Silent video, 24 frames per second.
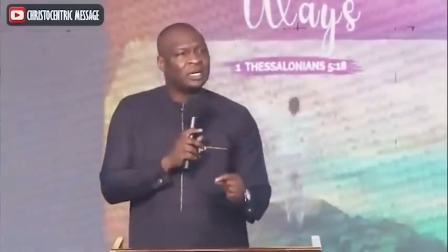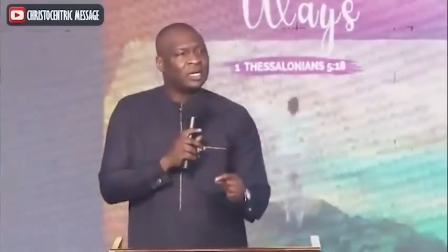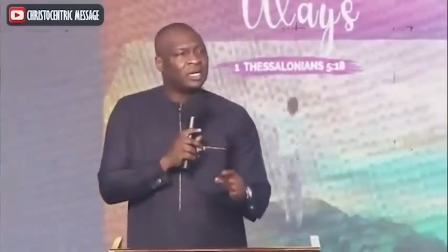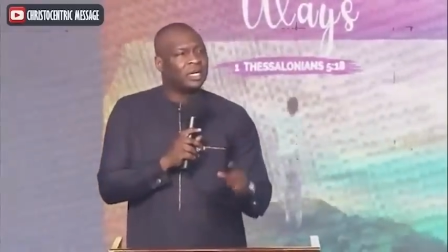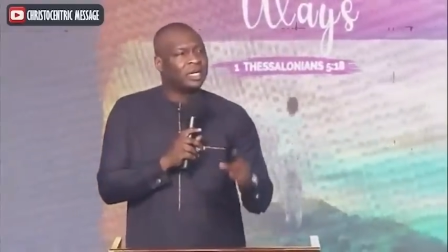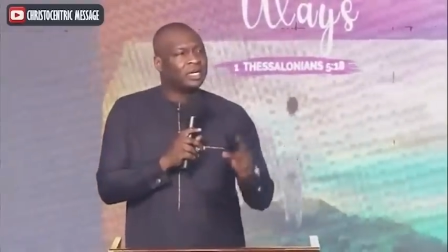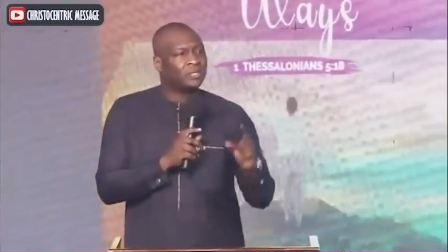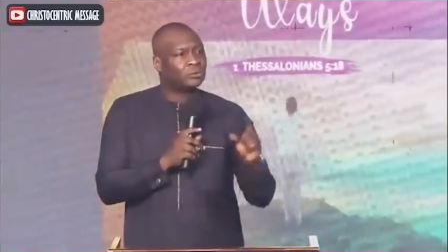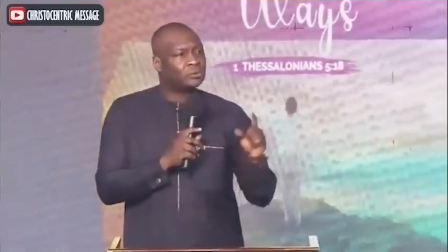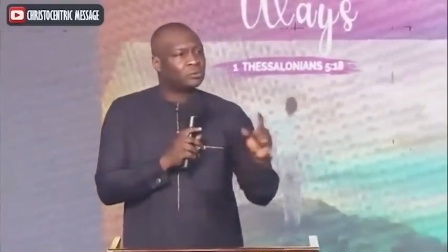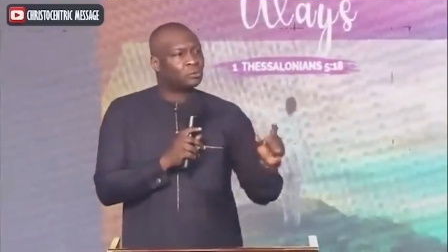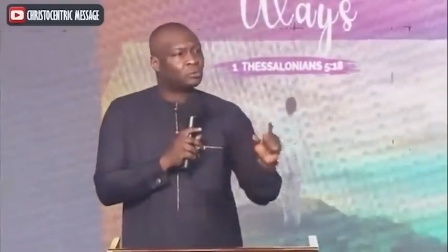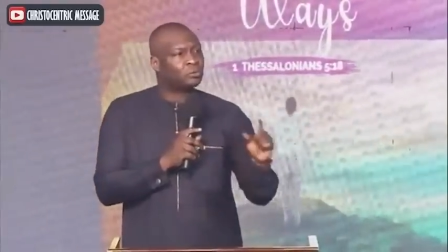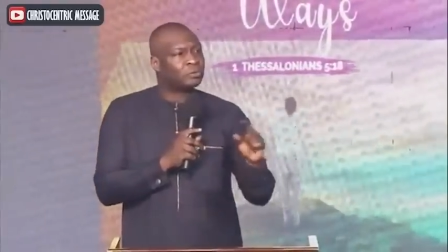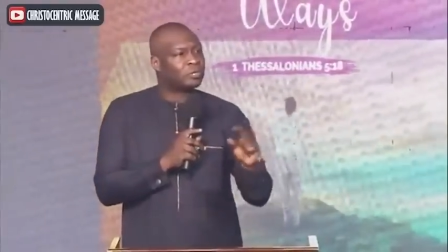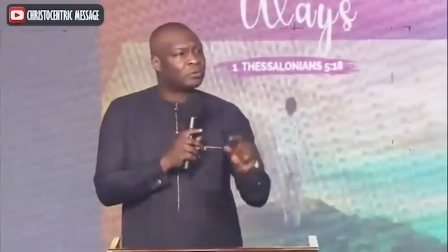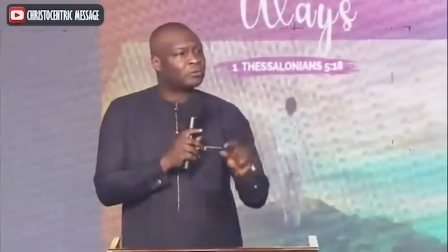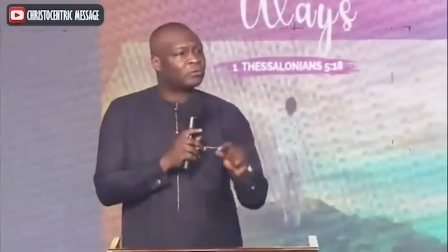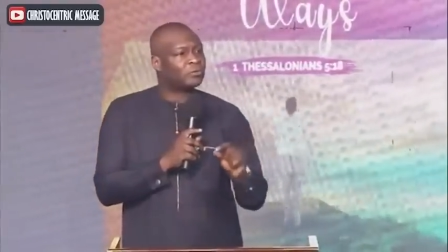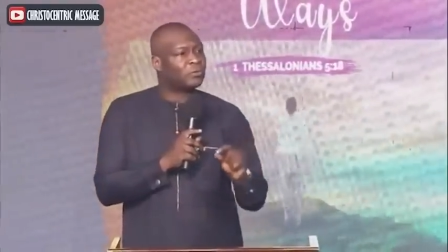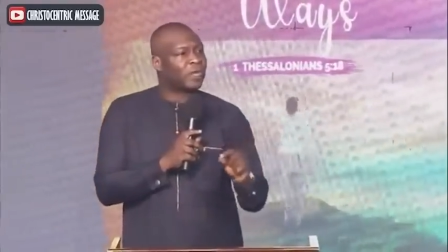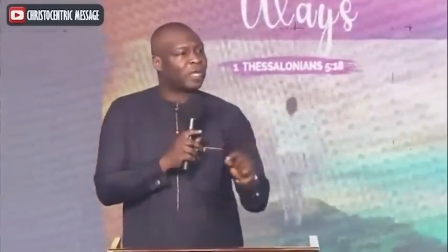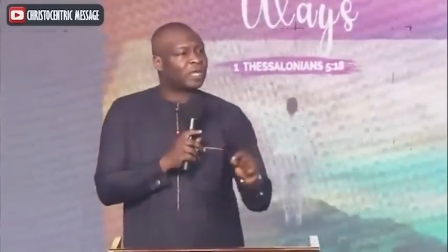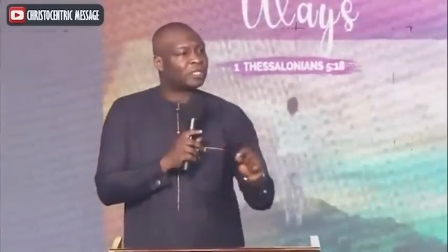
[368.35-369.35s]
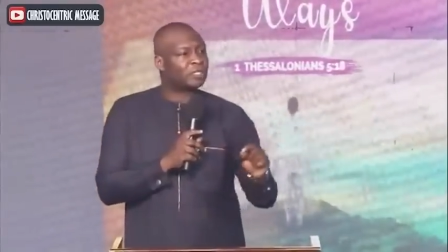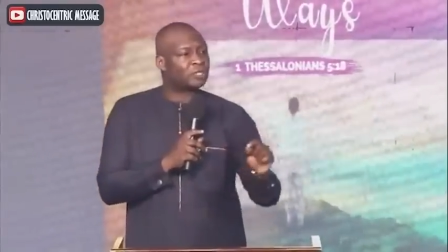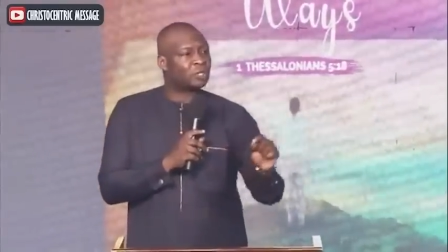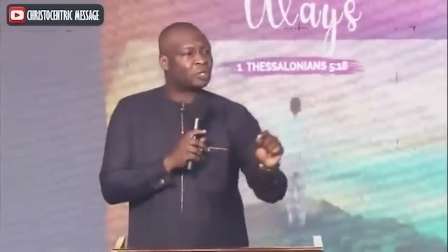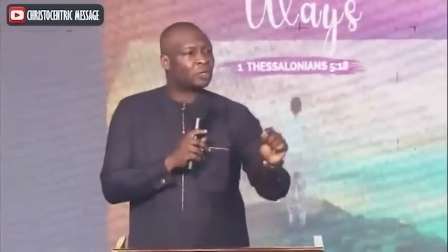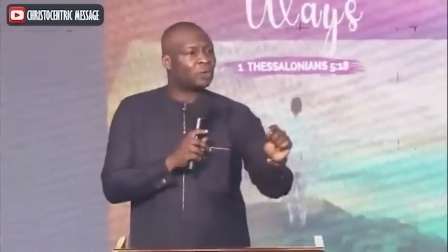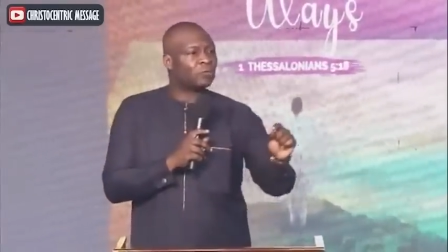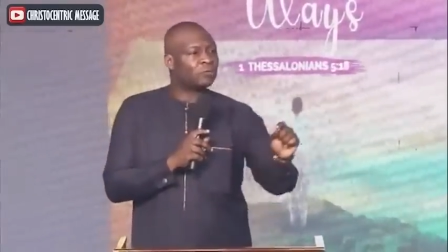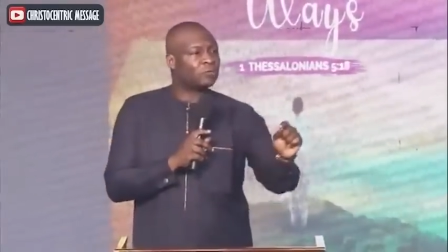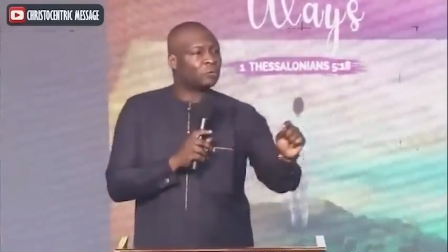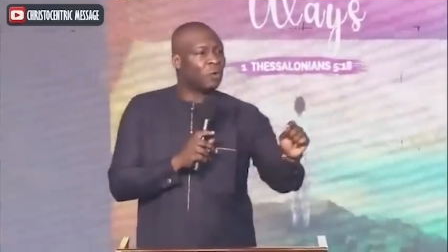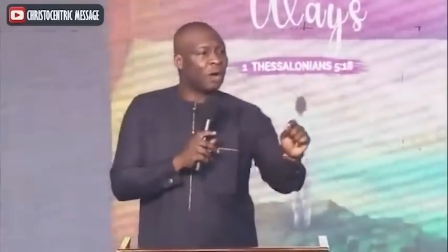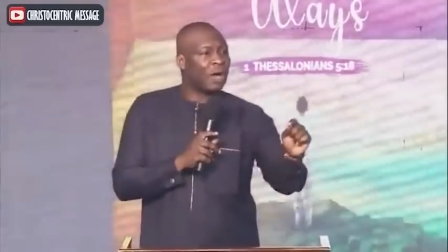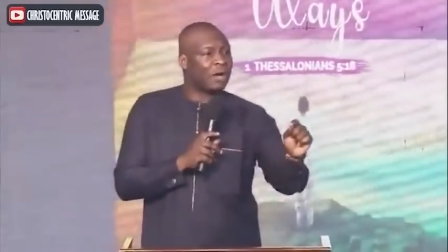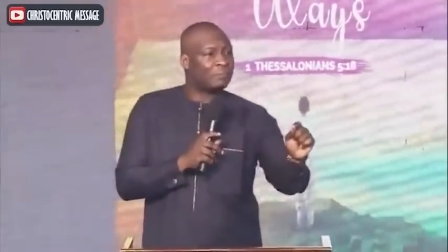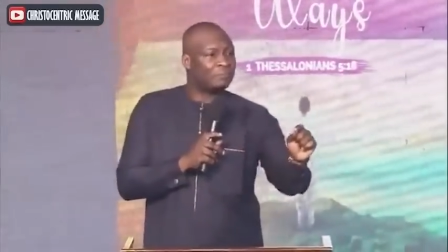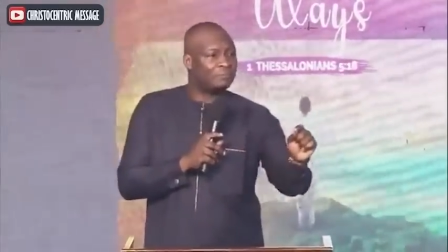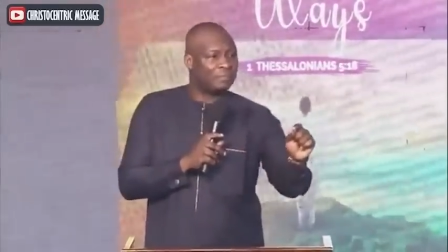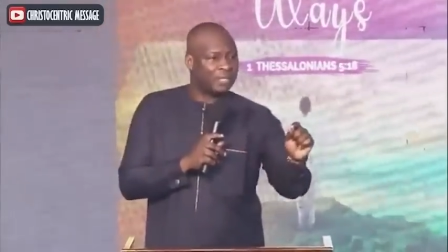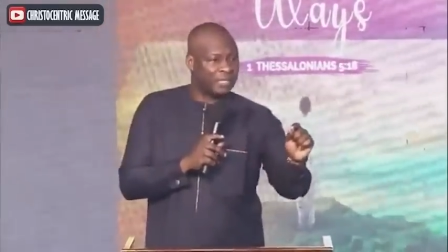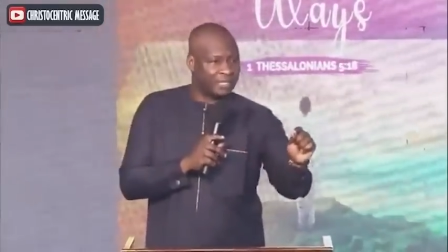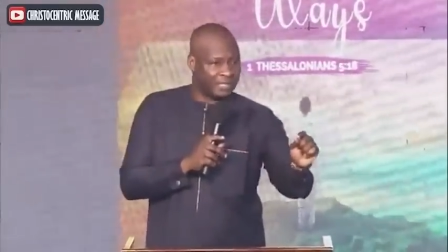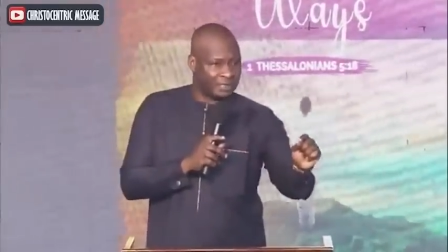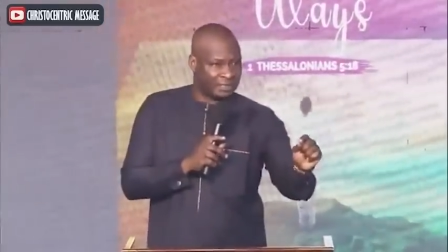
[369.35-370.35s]
a true reflection of your
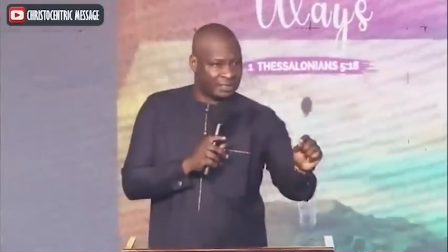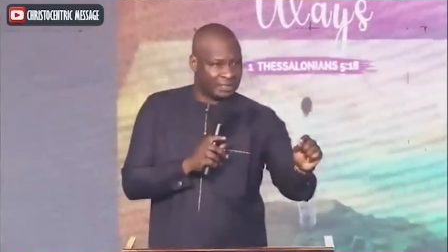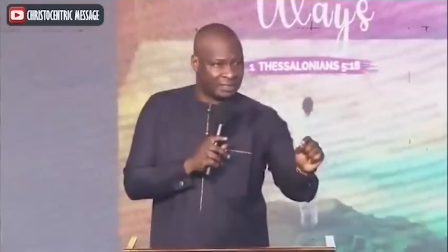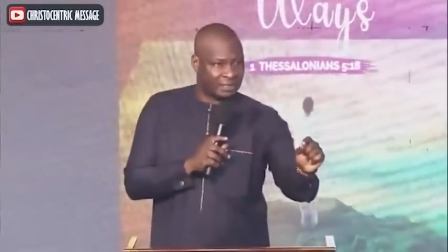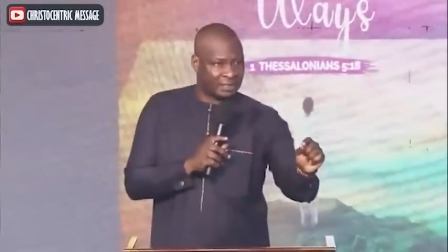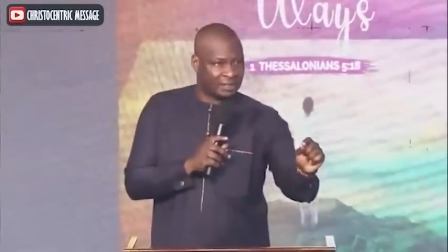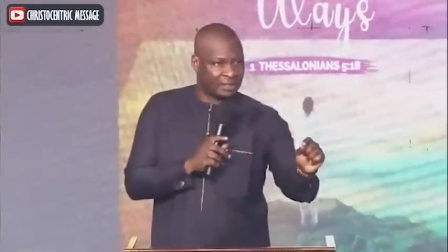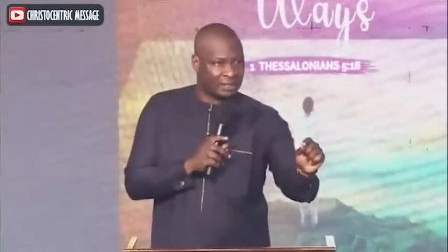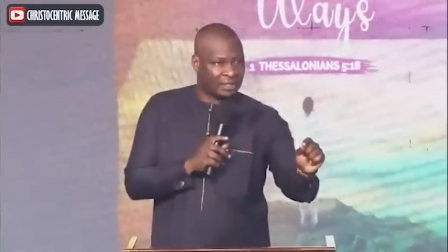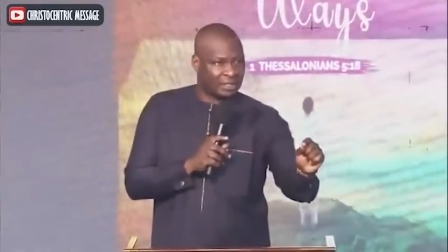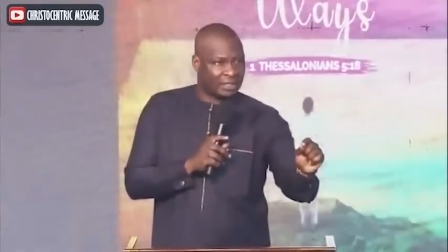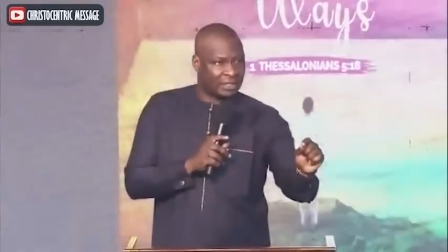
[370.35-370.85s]
ability,